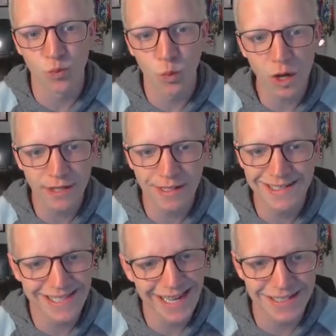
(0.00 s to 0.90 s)
what the
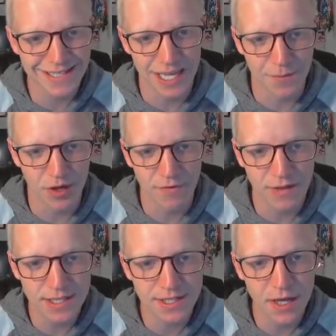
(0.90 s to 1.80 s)
data type of
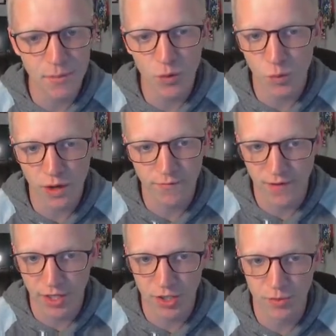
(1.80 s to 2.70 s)
this number1
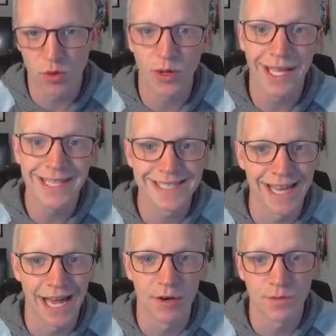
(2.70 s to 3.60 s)
variable is
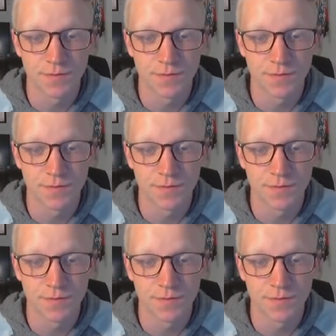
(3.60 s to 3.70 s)
now.